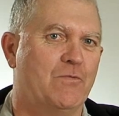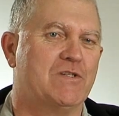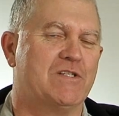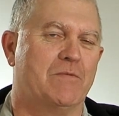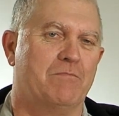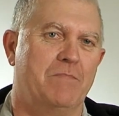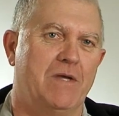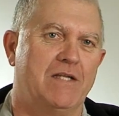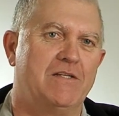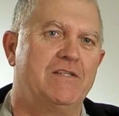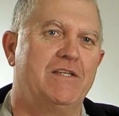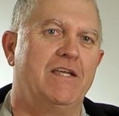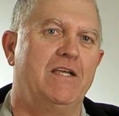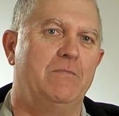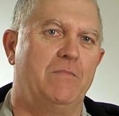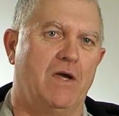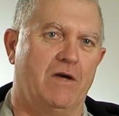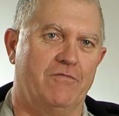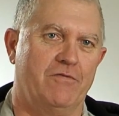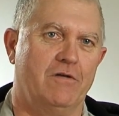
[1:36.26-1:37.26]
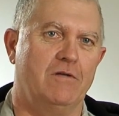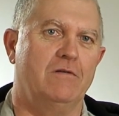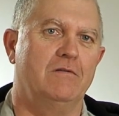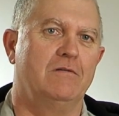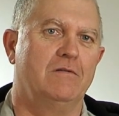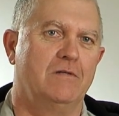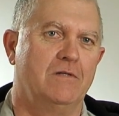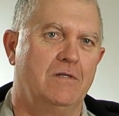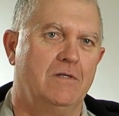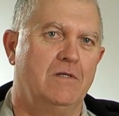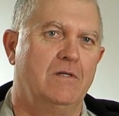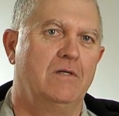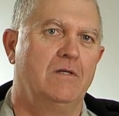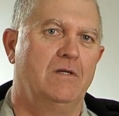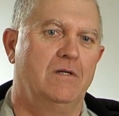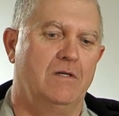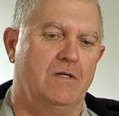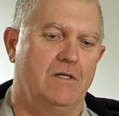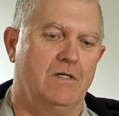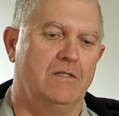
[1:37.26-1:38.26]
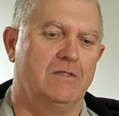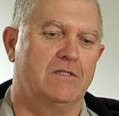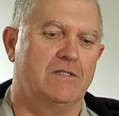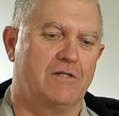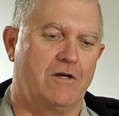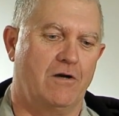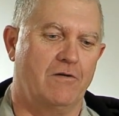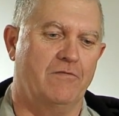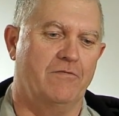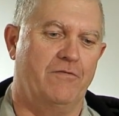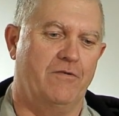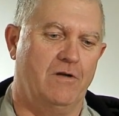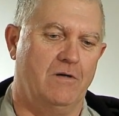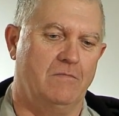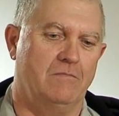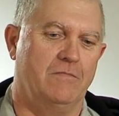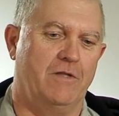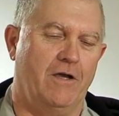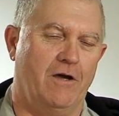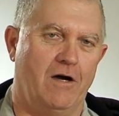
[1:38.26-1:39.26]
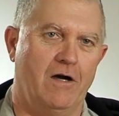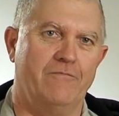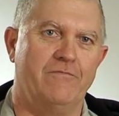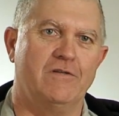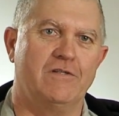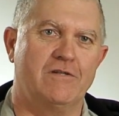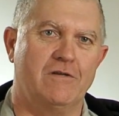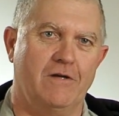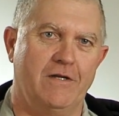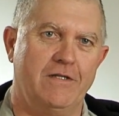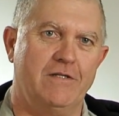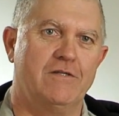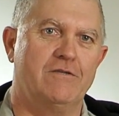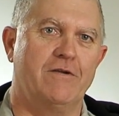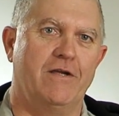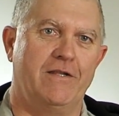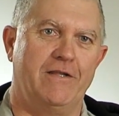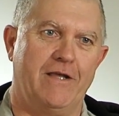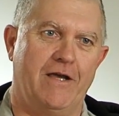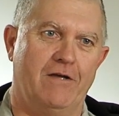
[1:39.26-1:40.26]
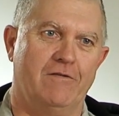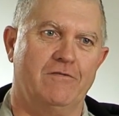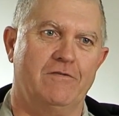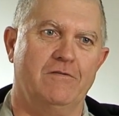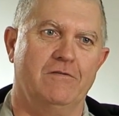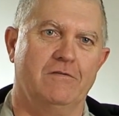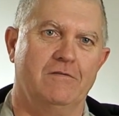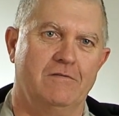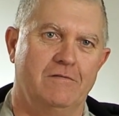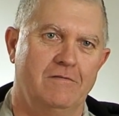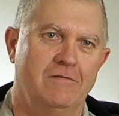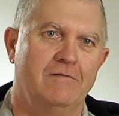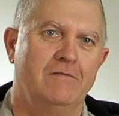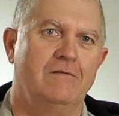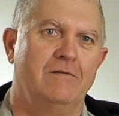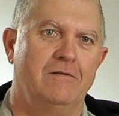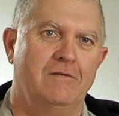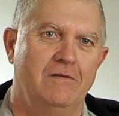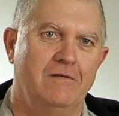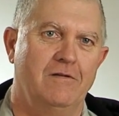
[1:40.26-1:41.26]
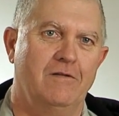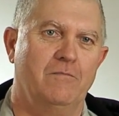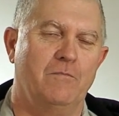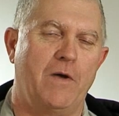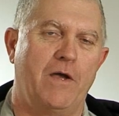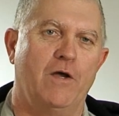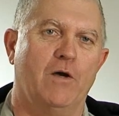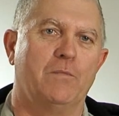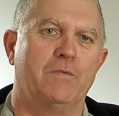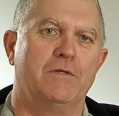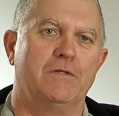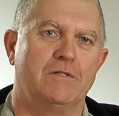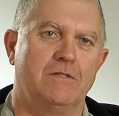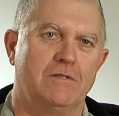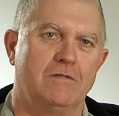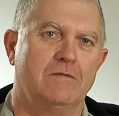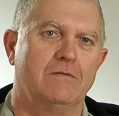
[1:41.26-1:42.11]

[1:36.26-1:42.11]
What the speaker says: was a big team effort, starting from the office straight down to my helpers.